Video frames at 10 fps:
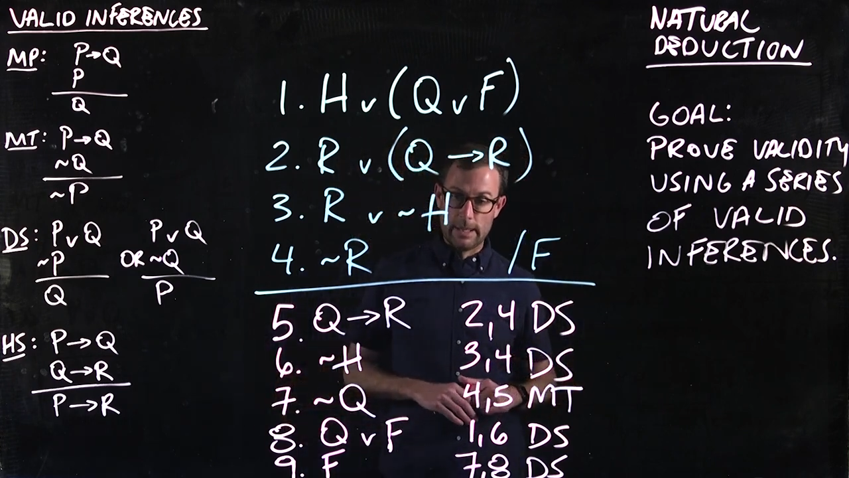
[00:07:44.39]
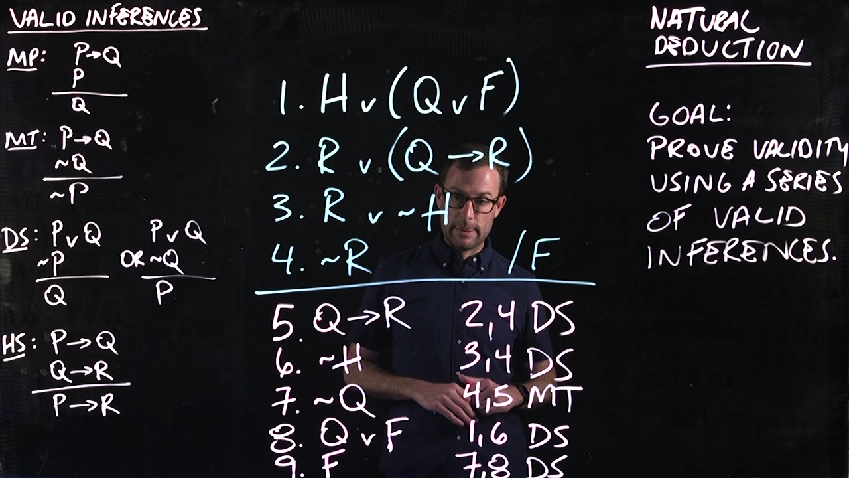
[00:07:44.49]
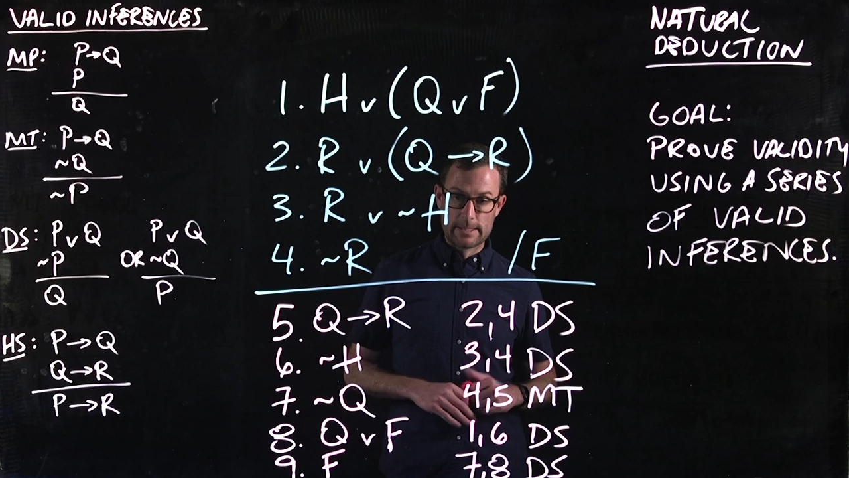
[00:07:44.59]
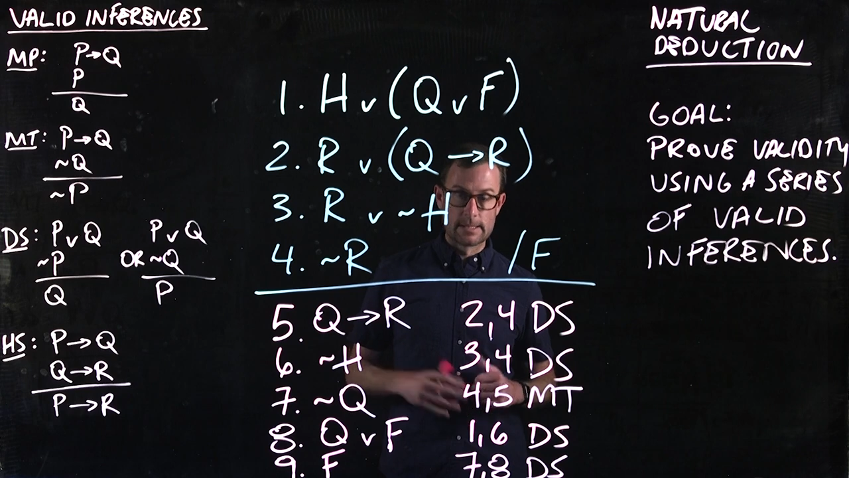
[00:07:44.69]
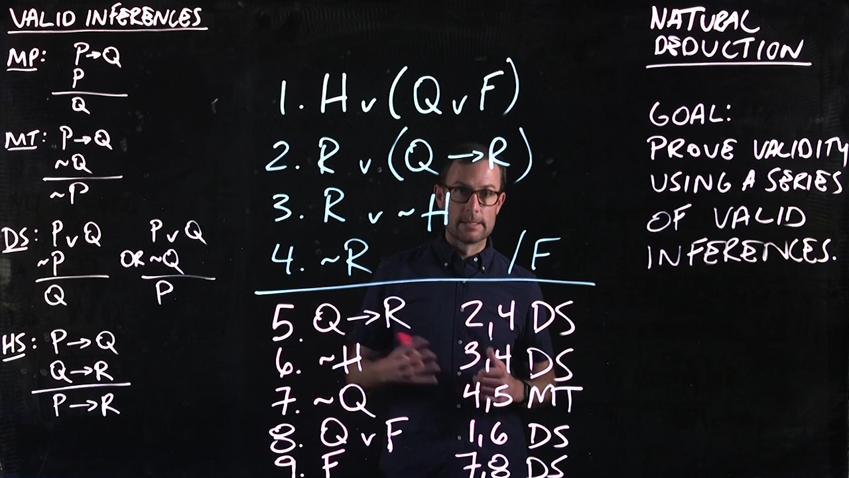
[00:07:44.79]

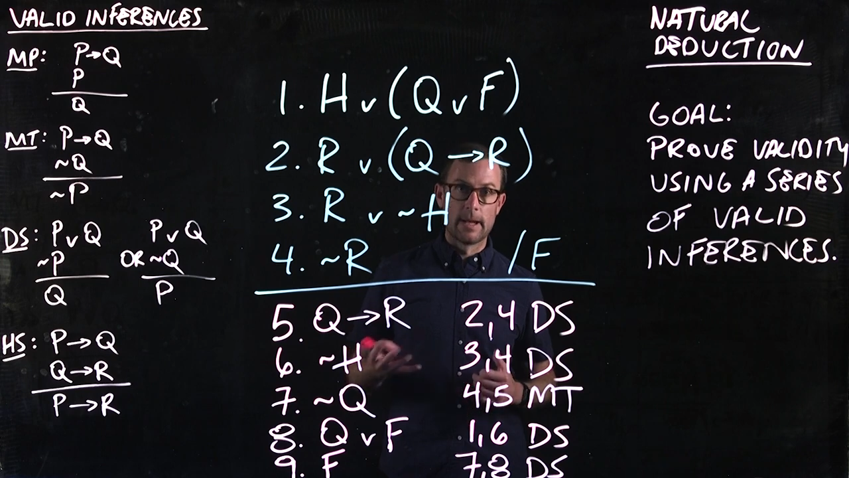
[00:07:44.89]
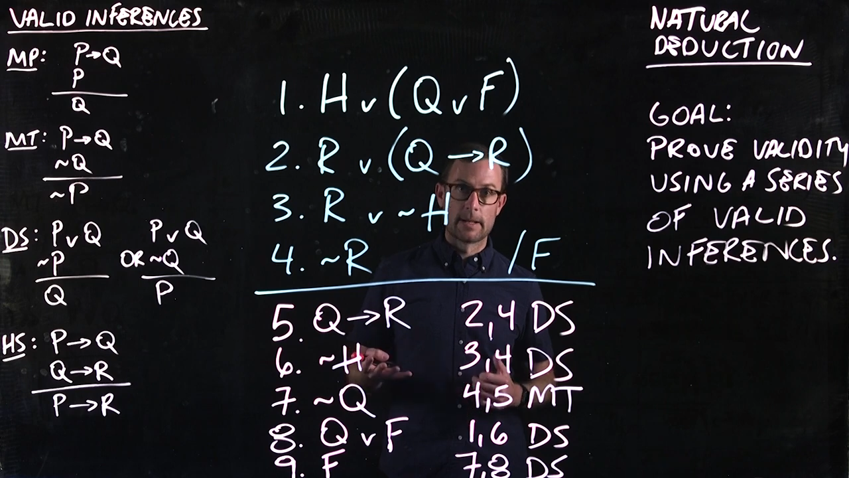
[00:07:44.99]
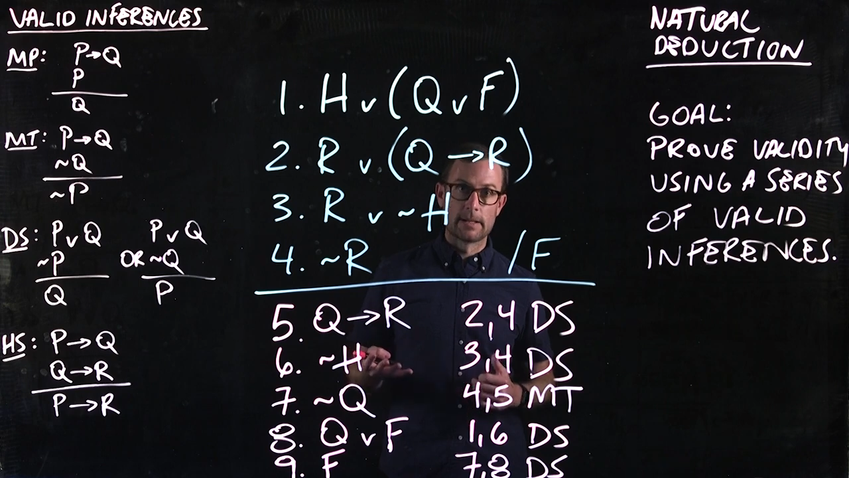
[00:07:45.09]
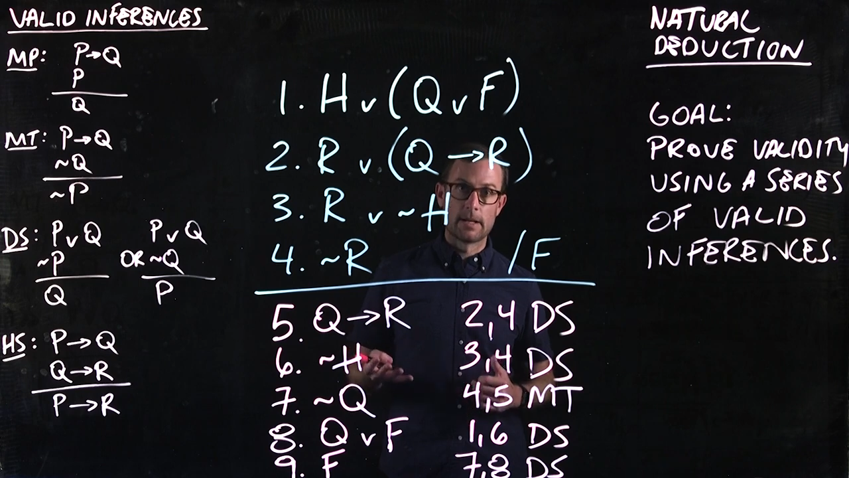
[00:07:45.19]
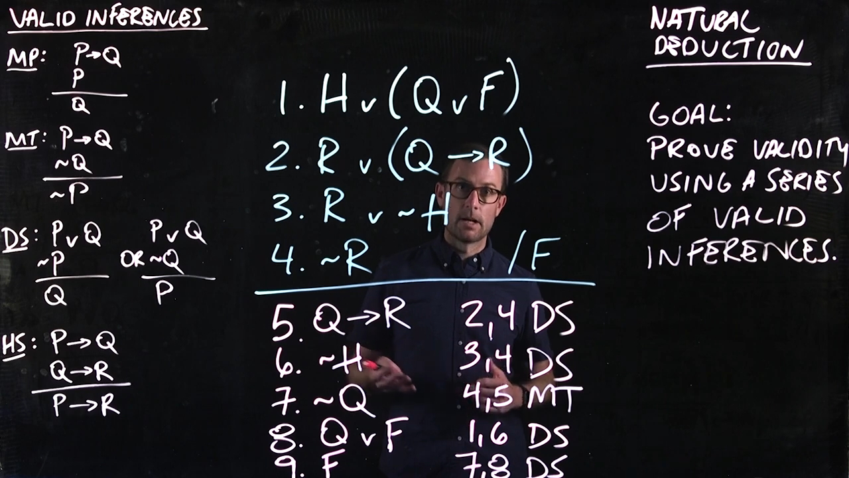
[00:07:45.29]
this is
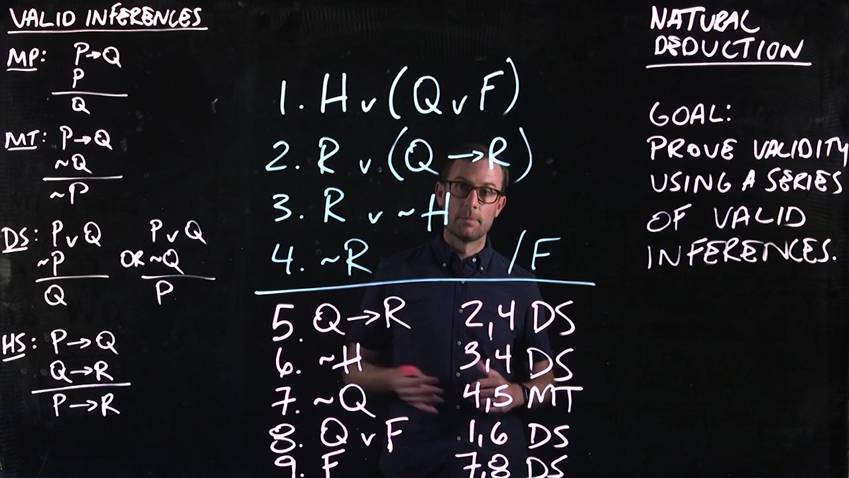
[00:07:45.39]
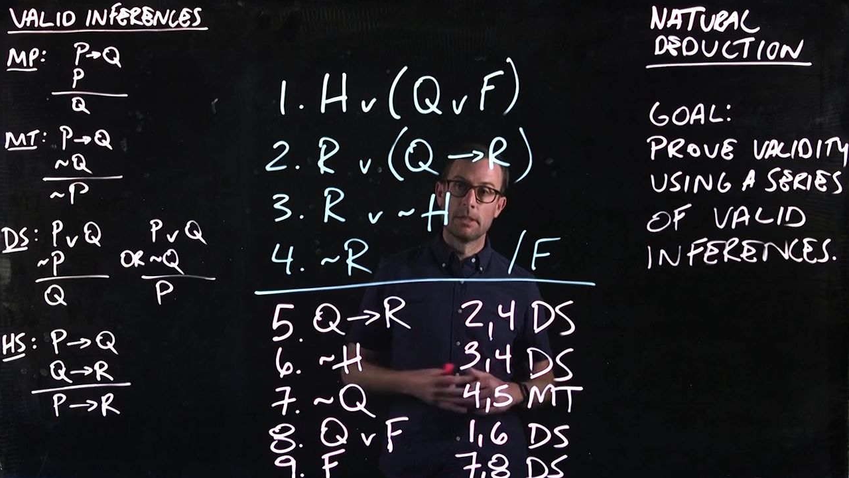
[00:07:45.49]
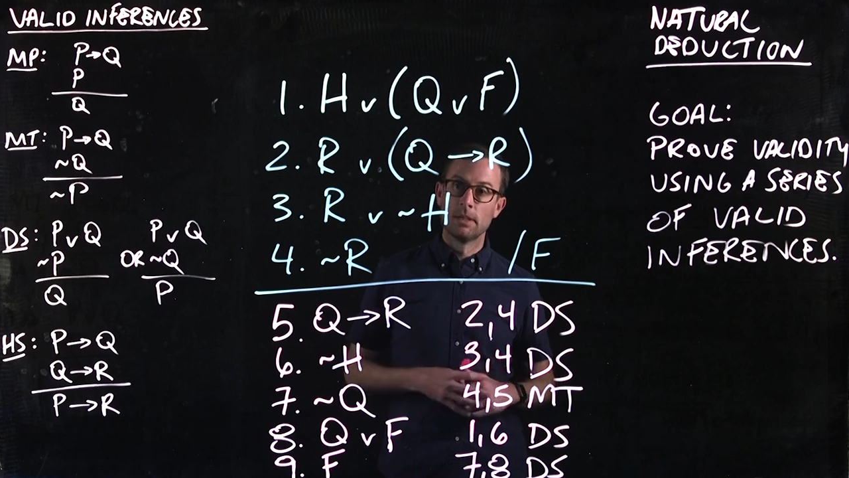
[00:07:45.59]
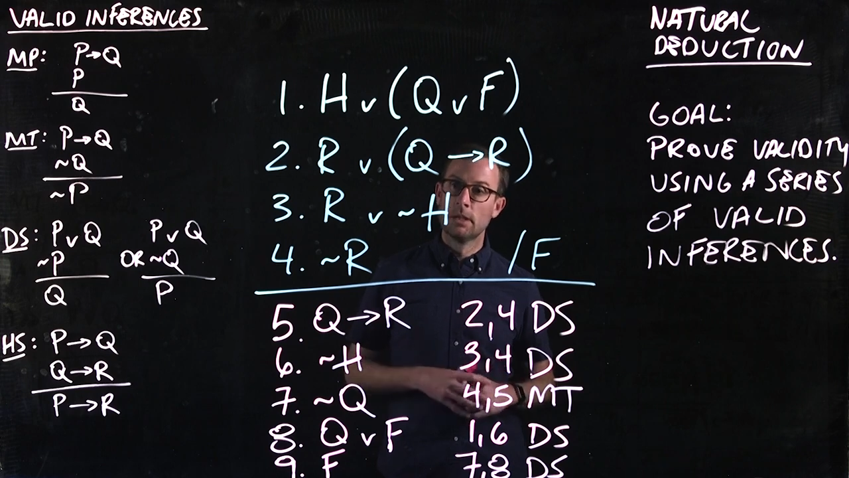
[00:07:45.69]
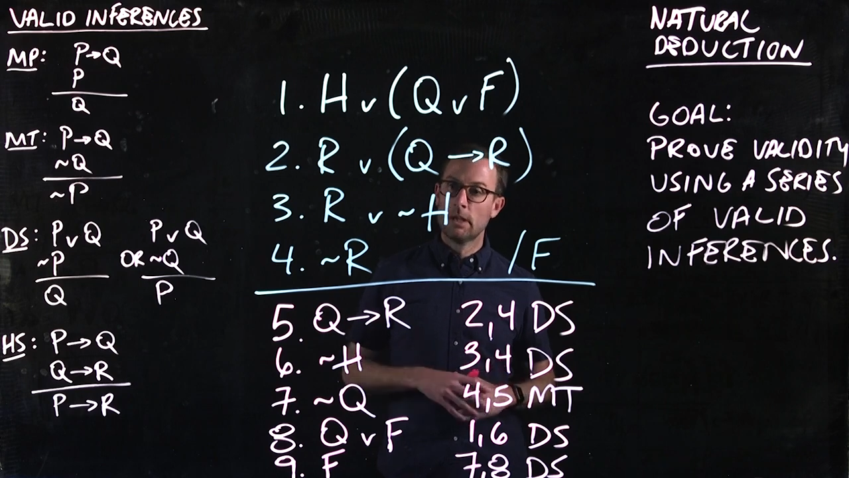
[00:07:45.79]
not
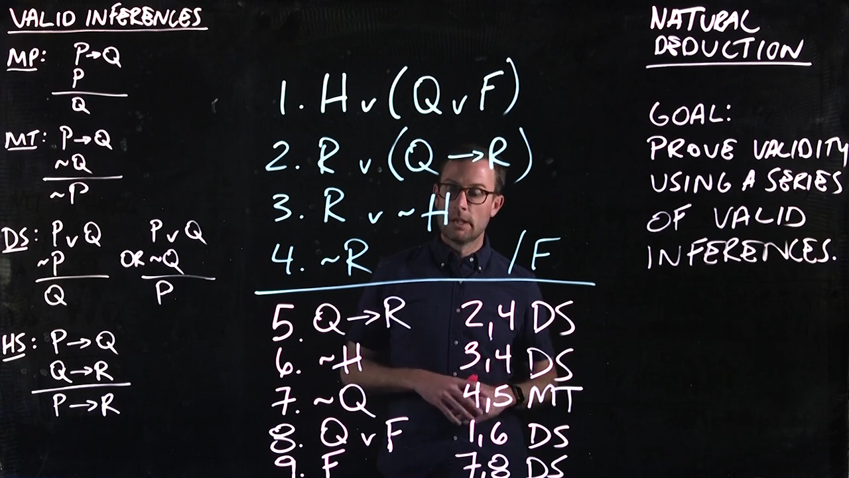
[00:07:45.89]
uncommon.